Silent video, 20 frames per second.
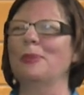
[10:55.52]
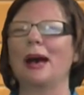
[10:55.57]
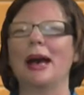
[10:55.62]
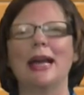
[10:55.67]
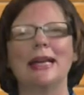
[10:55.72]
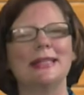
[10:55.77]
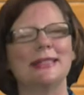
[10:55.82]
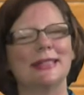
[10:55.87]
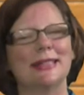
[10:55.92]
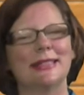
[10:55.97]

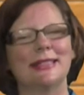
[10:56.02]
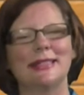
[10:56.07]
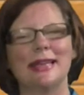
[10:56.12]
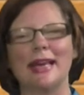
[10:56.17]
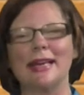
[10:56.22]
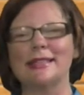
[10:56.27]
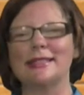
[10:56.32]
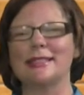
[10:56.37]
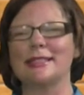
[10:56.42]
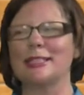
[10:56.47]
My
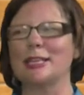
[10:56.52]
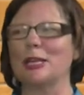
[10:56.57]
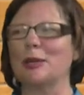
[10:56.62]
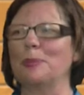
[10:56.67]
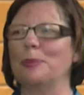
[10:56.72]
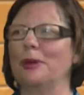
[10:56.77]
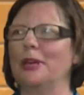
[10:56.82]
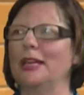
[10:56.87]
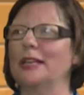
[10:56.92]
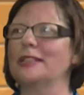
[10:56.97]
success
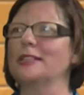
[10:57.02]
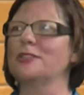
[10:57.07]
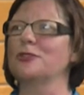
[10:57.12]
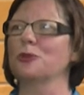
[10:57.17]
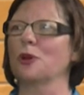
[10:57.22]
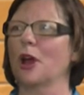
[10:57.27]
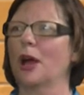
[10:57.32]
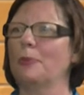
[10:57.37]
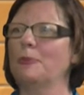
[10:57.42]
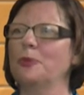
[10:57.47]
tip is
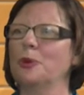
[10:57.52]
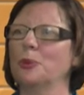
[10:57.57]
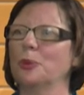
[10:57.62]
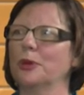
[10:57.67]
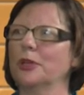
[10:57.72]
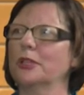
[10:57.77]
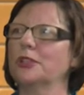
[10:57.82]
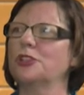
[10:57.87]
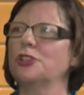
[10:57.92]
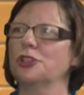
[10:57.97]
drop the
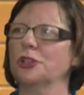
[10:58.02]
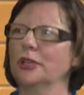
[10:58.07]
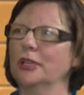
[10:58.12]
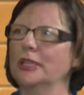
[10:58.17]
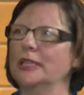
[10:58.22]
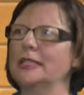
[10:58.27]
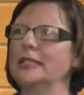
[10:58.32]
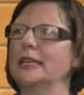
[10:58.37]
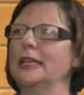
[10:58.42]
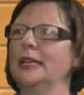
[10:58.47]
word
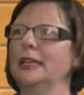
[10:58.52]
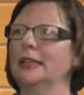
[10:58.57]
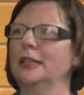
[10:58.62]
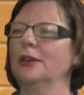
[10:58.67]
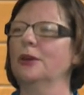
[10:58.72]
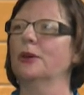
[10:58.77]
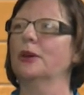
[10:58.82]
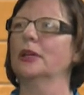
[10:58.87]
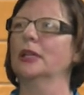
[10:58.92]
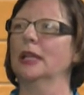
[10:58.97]
should in
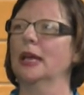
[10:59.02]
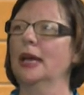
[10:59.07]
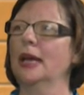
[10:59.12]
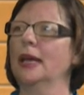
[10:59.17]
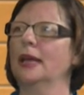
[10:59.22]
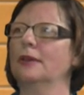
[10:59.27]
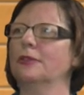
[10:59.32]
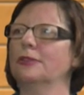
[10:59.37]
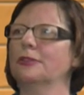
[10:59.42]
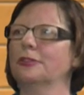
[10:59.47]
your
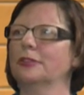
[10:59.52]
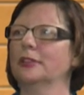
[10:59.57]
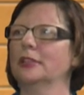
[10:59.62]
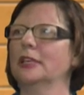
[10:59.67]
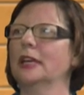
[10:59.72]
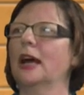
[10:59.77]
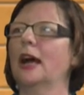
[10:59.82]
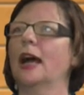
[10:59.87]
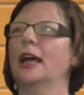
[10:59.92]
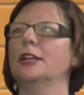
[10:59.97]
life.
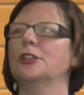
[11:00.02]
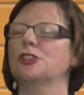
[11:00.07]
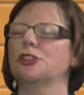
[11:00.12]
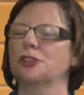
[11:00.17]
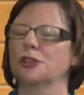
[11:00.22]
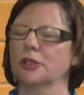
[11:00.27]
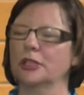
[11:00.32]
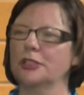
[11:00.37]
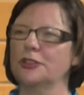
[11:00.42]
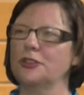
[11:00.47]
I
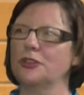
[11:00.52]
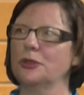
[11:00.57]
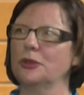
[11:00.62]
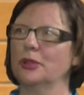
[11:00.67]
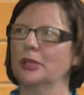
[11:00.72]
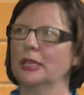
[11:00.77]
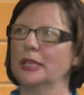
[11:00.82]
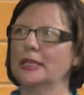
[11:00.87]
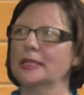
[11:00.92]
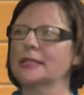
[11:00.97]
should do
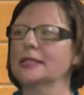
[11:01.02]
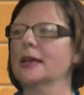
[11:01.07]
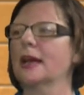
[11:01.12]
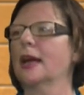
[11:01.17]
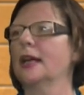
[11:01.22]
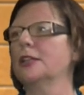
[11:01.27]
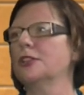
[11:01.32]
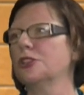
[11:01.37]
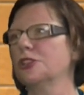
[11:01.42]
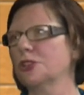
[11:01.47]
this,
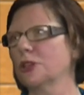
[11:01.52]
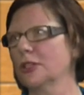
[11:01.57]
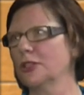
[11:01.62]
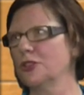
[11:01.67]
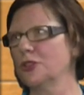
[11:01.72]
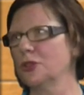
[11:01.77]
I should